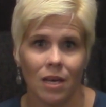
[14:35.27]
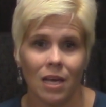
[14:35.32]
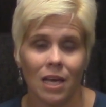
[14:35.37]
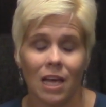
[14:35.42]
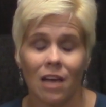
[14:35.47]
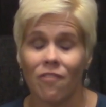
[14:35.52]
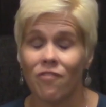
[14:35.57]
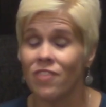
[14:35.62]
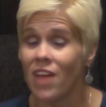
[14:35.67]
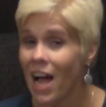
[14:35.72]

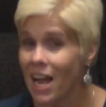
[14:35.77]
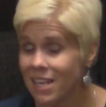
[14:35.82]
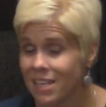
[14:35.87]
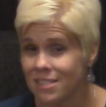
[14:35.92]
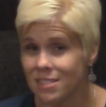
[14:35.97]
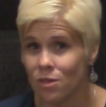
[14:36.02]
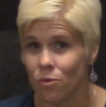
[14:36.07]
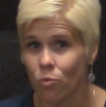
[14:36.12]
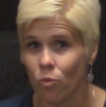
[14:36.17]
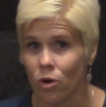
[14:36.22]
If that
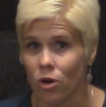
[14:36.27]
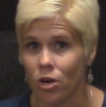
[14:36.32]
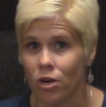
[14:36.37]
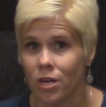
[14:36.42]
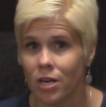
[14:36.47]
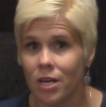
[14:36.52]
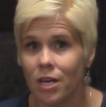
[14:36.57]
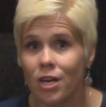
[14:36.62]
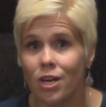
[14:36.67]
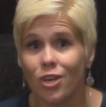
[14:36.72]
doesn't work,
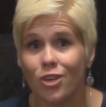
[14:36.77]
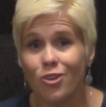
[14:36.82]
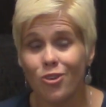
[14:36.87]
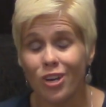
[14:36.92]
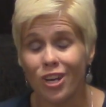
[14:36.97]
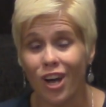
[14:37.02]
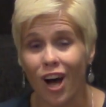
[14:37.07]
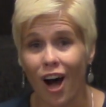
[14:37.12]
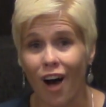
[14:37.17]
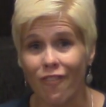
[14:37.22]
you
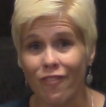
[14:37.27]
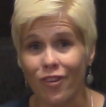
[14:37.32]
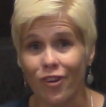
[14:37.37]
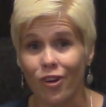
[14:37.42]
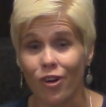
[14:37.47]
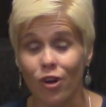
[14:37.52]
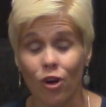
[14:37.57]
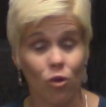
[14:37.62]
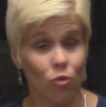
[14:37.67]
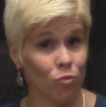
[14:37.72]
could
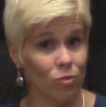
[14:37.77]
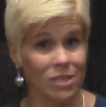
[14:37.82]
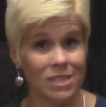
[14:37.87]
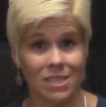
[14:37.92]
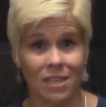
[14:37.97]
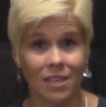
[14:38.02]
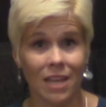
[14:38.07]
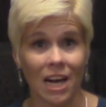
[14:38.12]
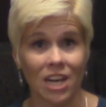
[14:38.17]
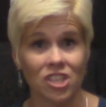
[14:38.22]
offer
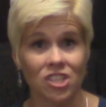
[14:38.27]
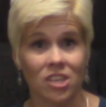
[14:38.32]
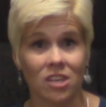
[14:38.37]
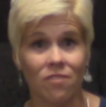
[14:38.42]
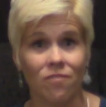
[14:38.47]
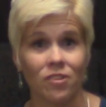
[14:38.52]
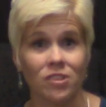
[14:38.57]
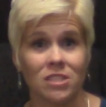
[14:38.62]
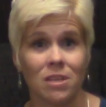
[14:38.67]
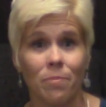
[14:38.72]
reselection
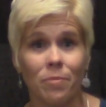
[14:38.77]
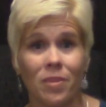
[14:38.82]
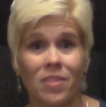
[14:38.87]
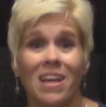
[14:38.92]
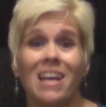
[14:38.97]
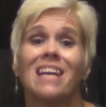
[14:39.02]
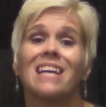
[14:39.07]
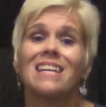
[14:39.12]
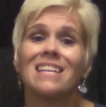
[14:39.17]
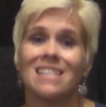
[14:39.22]
for something
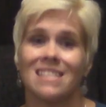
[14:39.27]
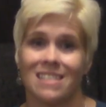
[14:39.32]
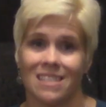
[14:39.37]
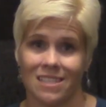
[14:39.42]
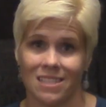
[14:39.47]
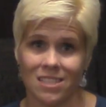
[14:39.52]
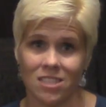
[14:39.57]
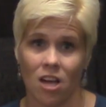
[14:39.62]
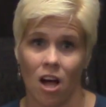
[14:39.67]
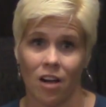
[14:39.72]
that is in
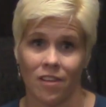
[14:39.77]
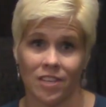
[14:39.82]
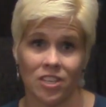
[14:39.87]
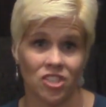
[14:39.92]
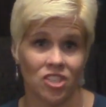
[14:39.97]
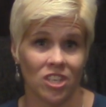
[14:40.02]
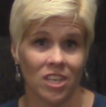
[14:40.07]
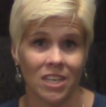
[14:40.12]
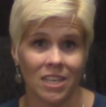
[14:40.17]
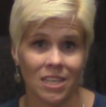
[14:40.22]
stock that
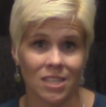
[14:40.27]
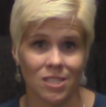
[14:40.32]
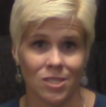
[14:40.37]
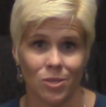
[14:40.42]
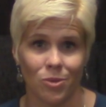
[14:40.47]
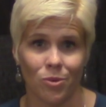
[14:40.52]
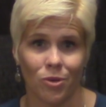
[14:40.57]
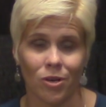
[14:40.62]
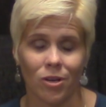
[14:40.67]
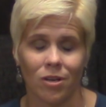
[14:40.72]
she can get
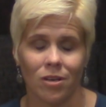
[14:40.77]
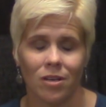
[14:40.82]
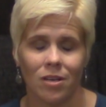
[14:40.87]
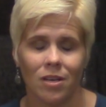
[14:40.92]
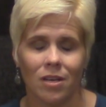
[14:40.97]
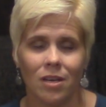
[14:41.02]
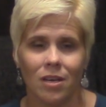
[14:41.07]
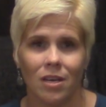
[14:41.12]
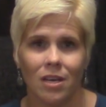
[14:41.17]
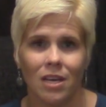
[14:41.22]
sooner.
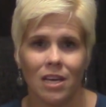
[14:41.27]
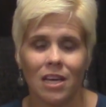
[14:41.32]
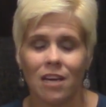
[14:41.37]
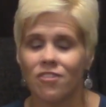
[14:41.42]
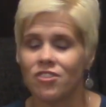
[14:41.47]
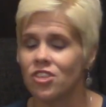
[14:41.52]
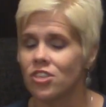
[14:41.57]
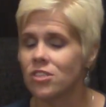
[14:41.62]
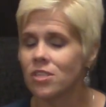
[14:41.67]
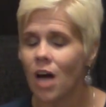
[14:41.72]
If
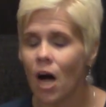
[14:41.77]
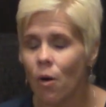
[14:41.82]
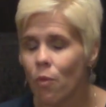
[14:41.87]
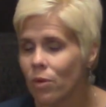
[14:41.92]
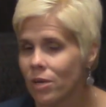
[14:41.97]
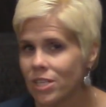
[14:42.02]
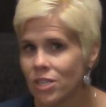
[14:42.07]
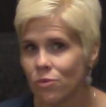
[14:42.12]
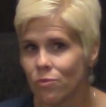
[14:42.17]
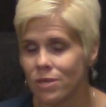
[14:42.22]
she's not
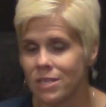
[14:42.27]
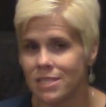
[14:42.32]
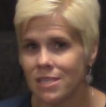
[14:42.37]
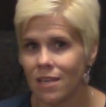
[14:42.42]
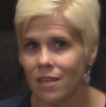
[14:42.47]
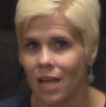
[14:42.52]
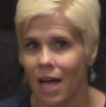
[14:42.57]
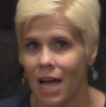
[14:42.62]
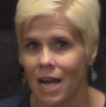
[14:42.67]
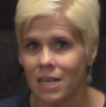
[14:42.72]
willing to
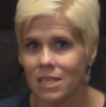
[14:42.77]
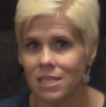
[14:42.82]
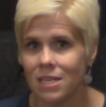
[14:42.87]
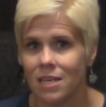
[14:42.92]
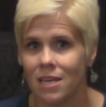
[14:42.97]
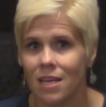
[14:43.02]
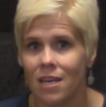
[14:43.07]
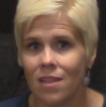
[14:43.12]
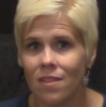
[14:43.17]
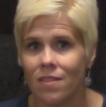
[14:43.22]
reselect,
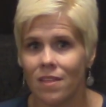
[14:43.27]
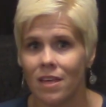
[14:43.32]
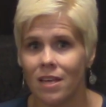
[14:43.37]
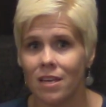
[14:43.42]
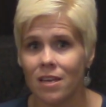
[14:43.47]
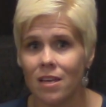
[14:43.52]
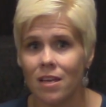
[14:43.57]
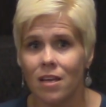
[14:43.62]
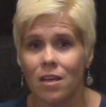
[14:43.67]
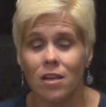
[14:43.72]
then
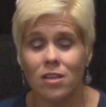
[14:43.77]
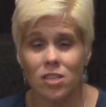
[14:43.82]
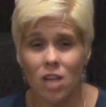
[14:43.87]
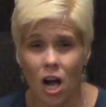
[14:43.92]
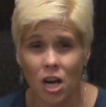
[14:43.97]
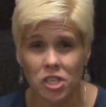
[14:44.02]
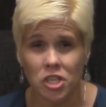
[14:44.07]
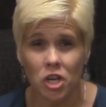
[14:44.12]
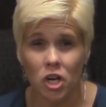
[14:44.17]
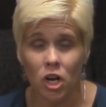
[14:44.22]

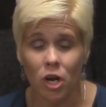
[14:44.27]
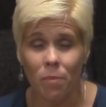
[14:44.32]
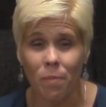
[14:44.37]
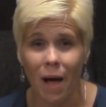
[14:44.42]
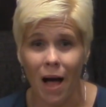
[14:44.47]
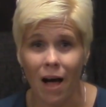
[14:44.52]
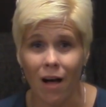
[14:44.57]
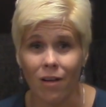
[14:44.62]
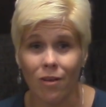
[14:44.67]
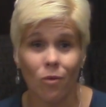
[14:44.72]
talk to her
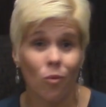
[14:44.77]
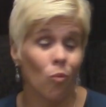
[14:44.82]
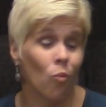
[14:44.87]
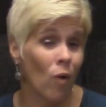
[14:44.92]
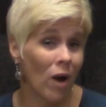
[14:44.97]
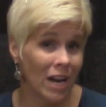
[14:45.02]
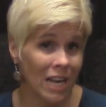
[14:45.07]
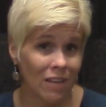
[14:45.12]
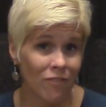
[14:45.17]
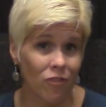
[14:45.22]
about
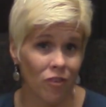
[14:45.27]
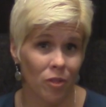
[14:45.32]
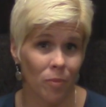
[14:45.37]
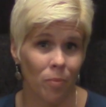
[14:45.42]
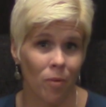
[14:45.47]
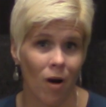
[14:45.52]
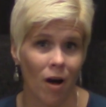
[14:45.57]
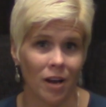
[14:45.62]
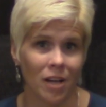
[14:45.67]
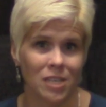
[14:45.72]
waiting for the
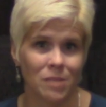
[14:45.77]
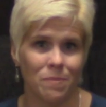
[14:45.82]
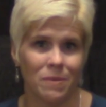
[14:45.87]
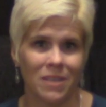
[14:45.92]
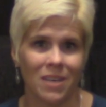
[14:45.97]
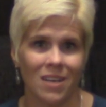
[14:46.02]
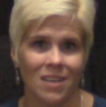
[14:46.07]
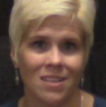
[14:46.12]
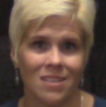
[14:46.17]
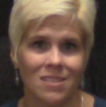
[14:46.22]
product
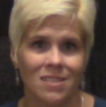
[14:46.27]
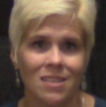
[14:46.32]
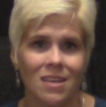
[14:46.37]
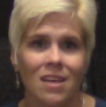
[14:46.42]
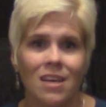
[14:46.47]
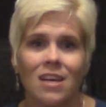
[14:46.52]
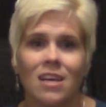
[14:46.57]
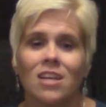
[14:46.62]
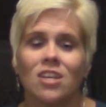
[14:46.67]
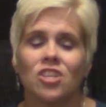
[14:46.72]
because
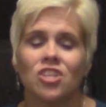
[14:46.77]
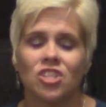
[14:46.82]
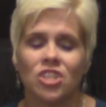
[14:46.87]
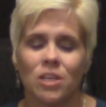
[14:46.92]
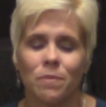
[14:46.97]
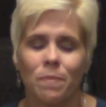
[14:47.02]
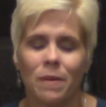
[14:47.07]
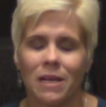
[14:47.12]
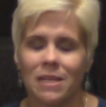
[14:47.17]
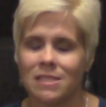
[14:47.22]
she
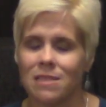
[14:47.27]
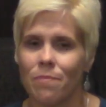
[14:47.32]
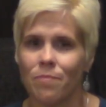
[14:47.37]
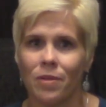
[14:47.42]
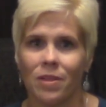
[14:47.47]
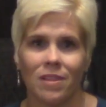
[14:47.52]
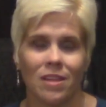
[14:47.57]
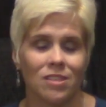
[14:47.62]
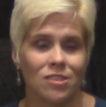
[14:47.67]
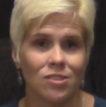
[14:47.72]
picked
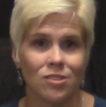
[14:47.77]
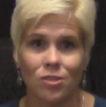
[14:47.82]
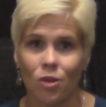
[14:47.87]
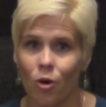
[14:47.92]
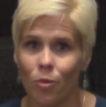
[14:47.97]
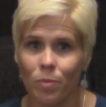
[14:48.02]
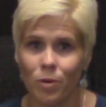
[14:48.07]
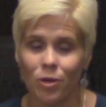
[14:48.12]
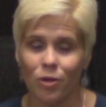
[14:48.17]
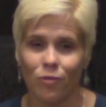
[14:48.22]
something that's so
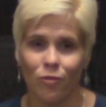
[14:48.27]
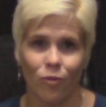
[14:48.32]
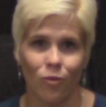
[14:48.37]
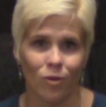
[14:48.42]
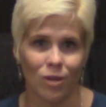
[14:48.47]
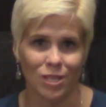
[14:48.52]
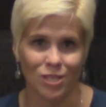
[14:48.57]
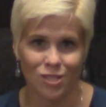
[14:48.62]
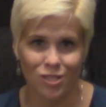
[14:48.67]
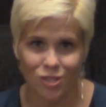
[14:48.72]
beautiful
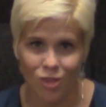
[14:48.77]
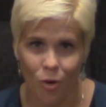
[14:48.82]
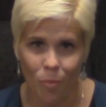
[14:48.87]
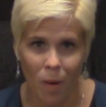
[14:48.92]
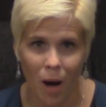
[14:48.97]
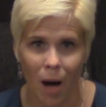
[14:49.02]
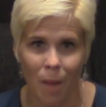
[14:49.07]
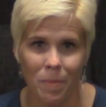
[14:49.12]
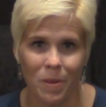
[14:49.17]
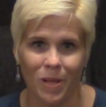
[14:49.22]
and so
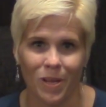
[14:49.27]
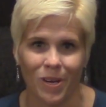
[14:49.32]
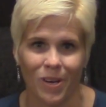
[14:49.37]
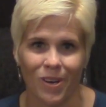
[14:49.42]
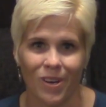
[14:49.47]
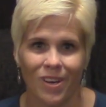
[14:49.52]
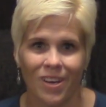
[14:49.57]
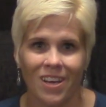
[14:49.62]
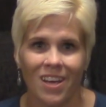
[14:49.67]
popular